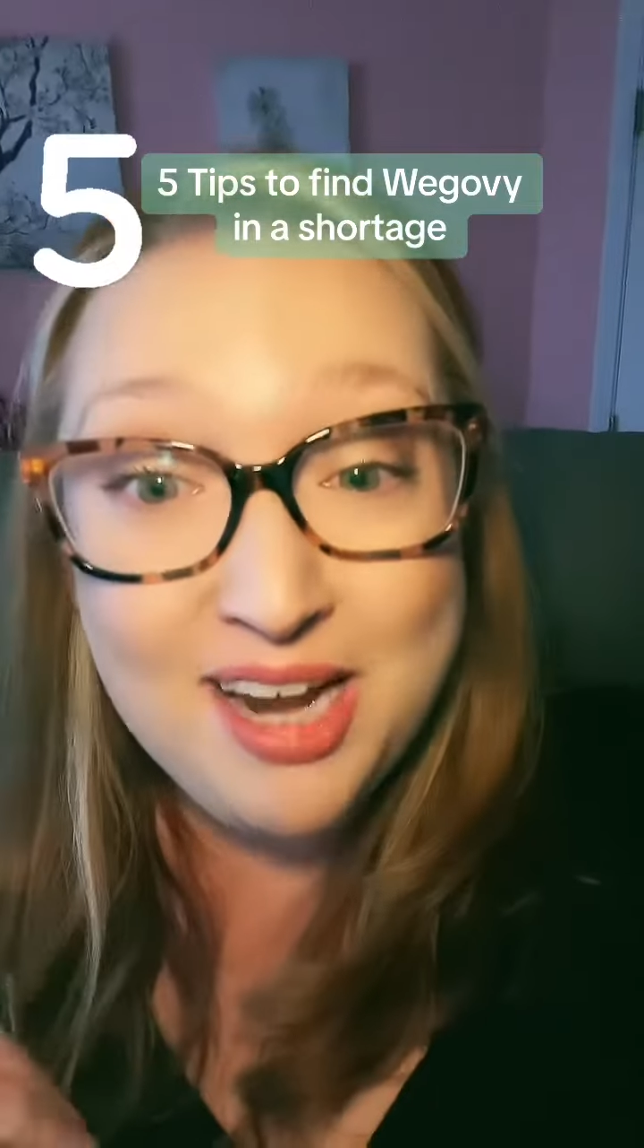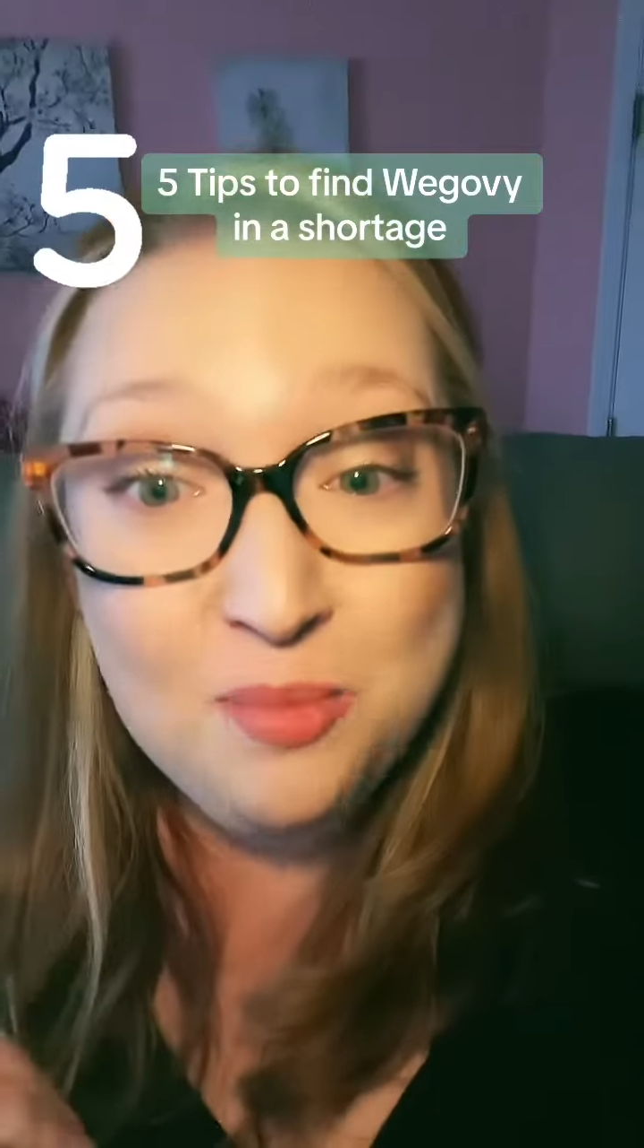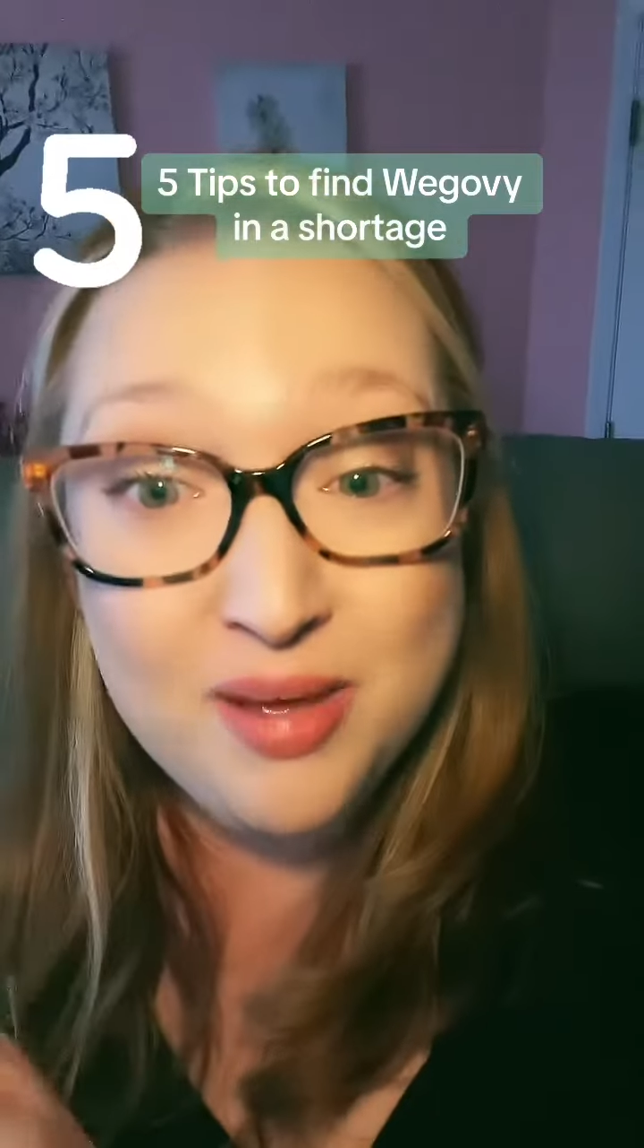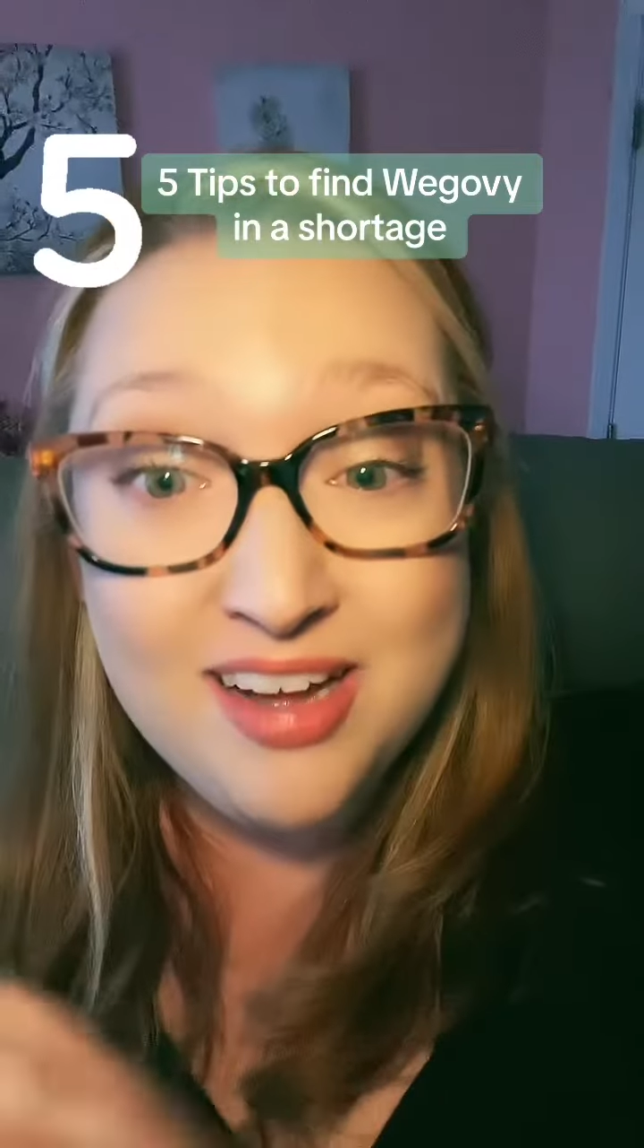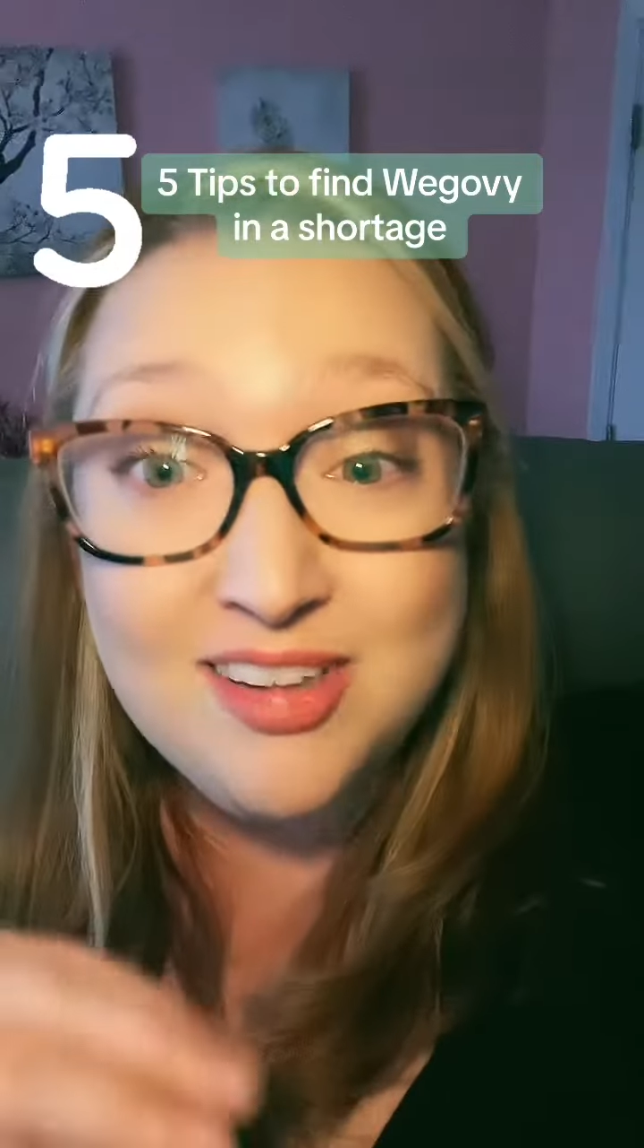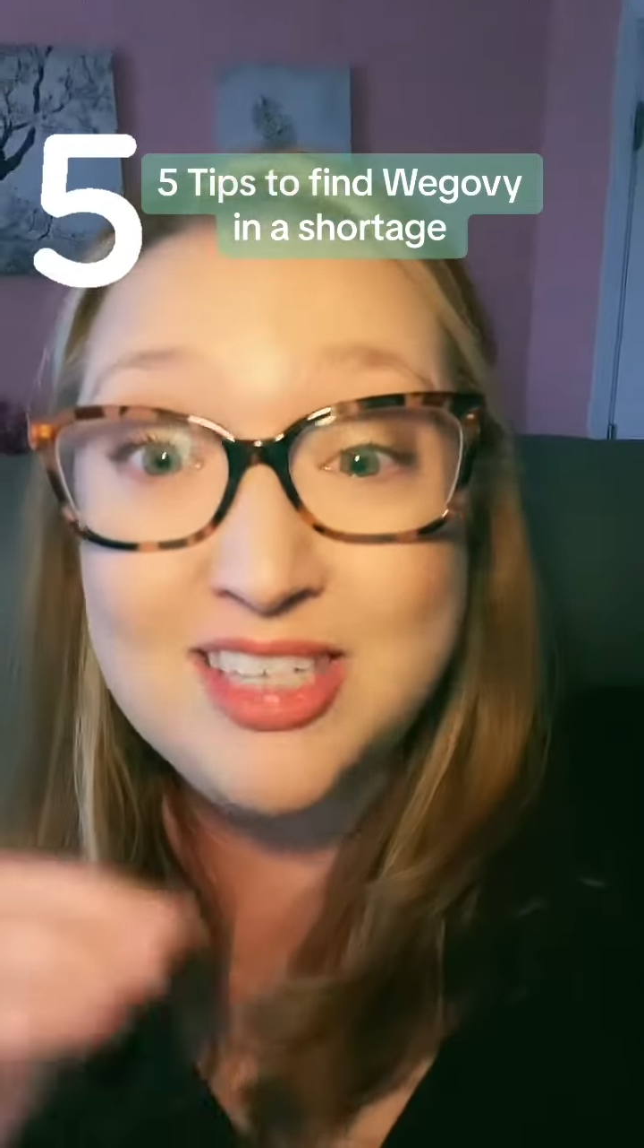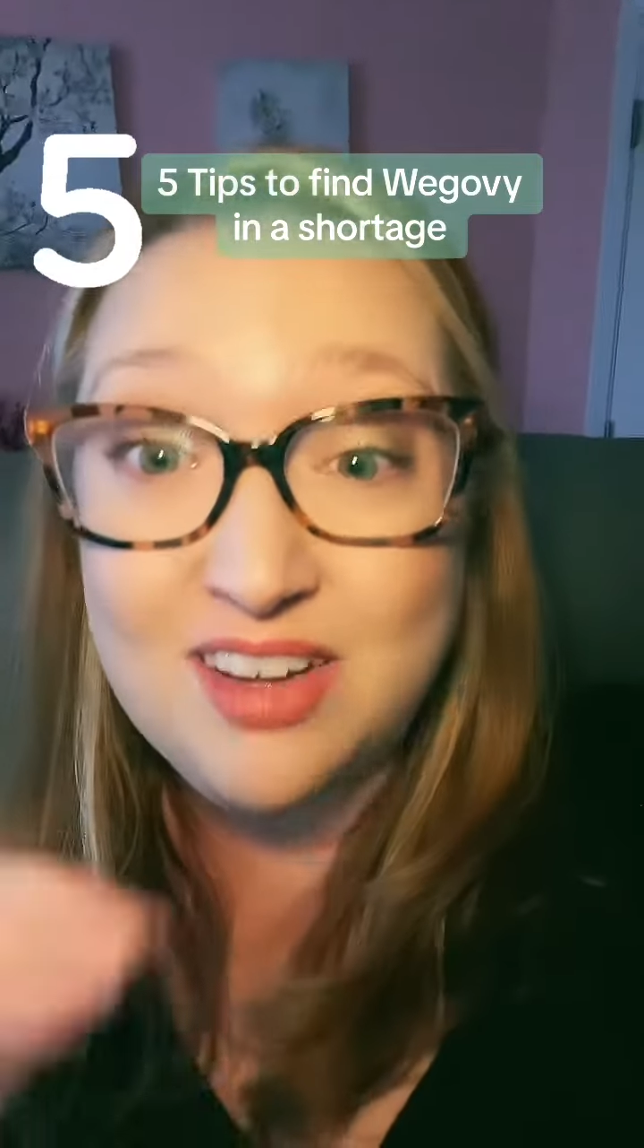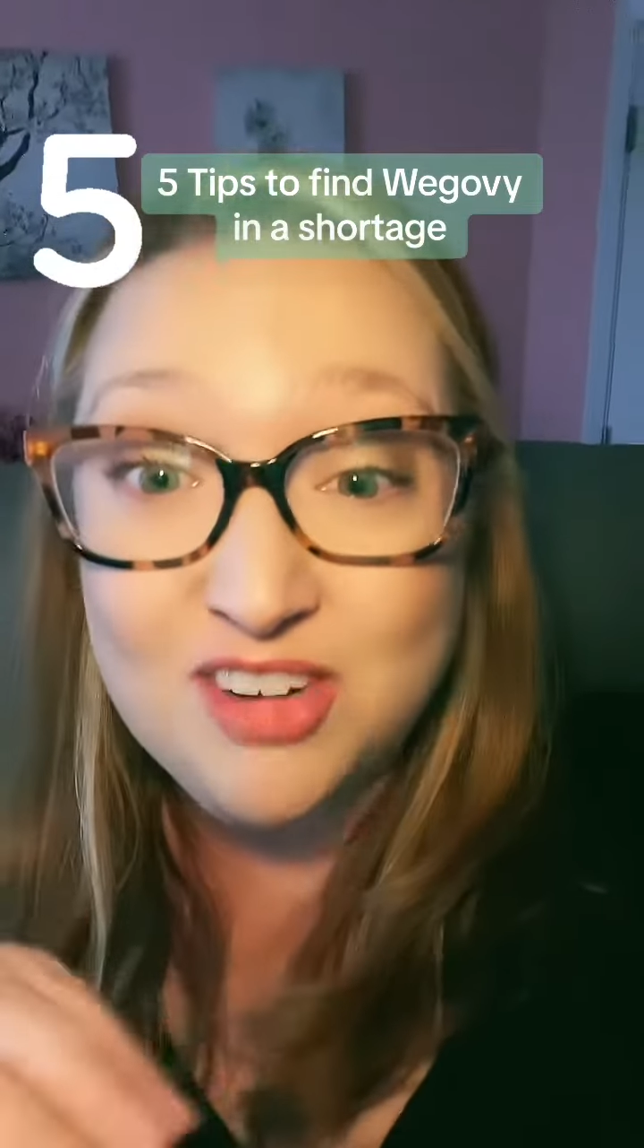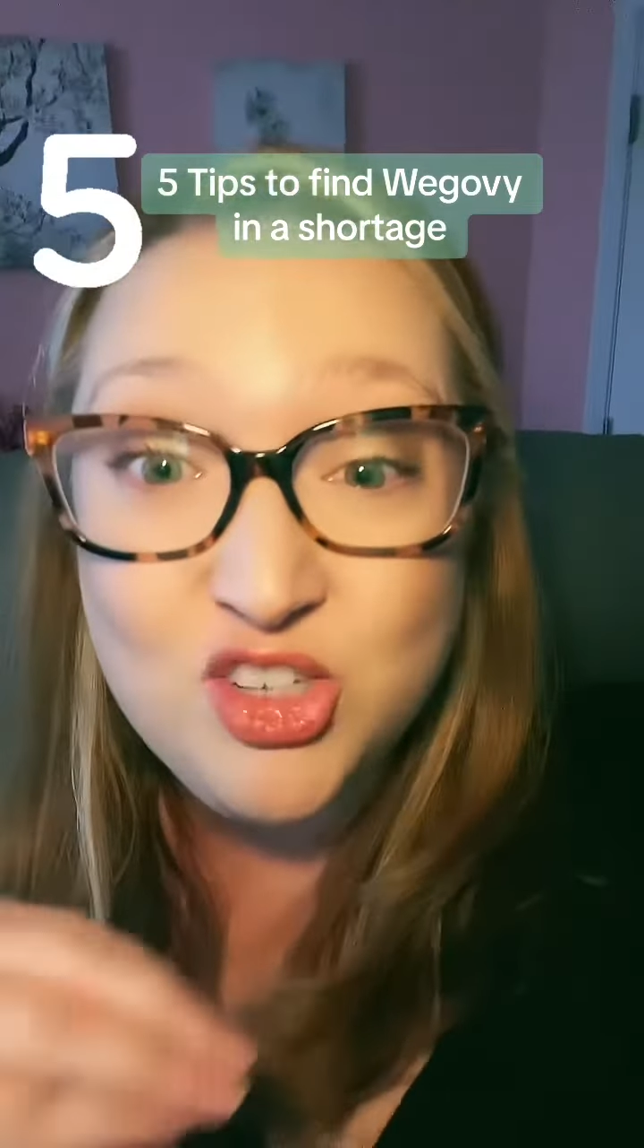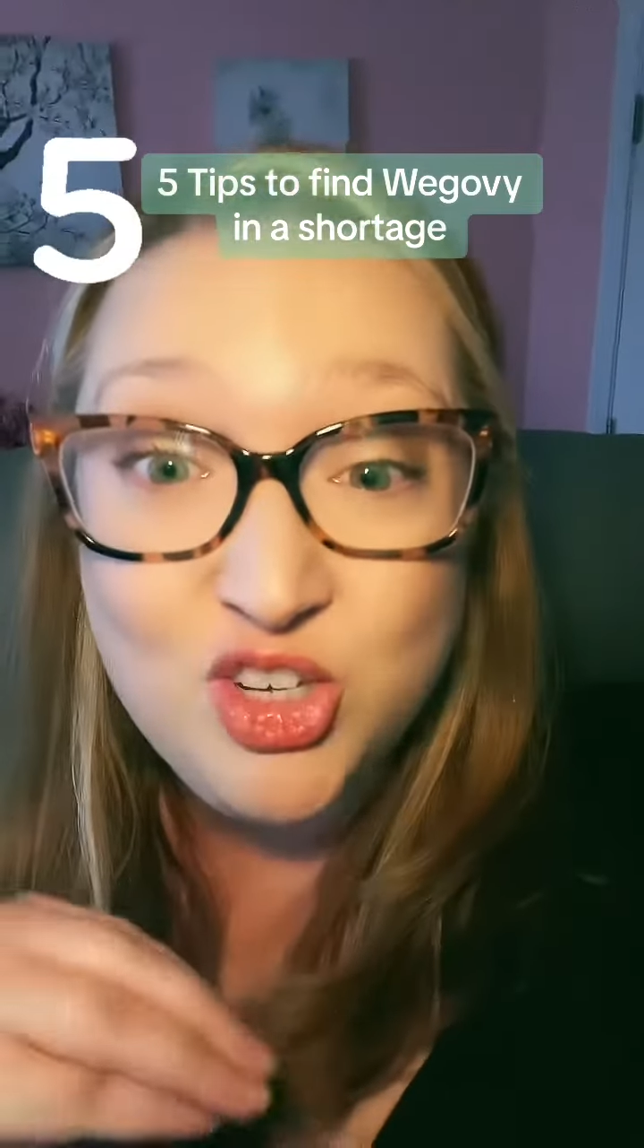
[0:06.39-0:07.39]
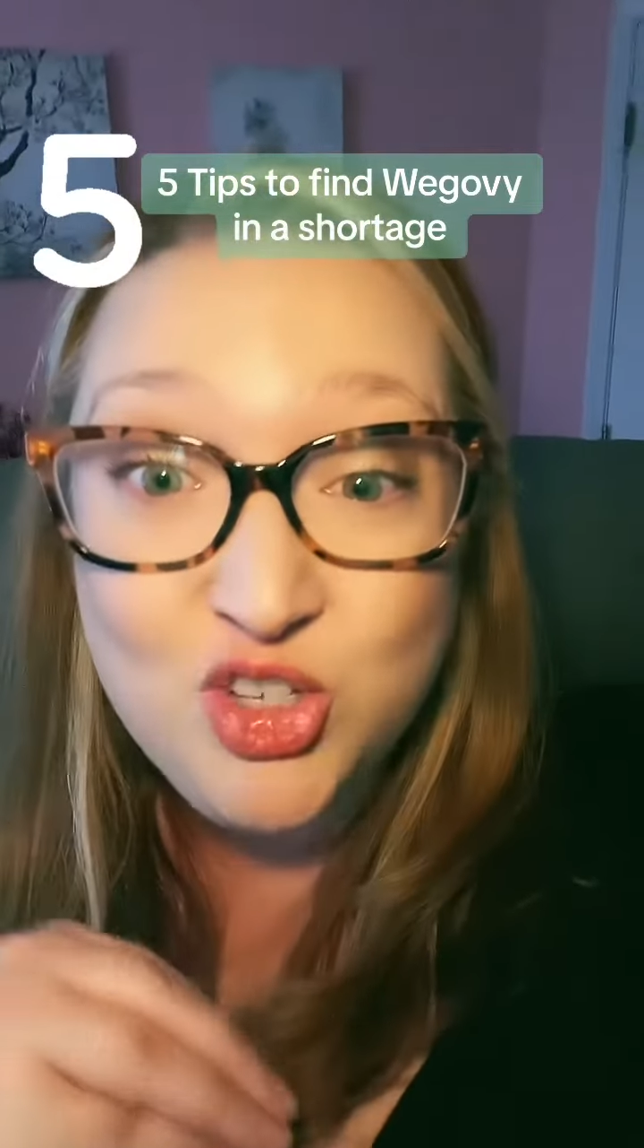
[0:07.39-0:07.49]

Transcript: pounds leveraging